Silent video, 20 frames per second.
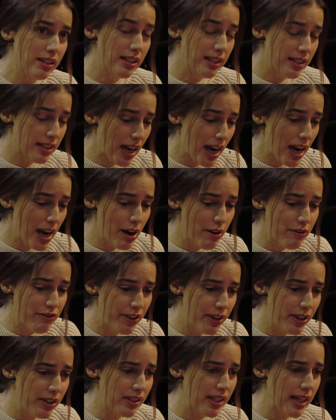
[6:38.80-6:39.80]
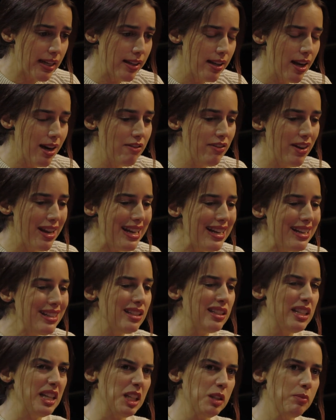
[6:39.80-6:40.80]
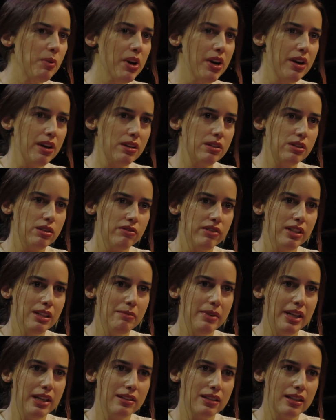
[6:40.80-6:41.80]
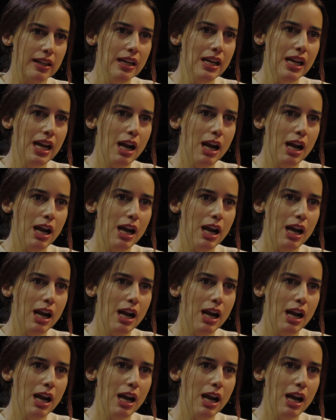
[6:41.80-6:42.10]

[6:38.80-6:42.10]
desire first, and love is the experience of limits.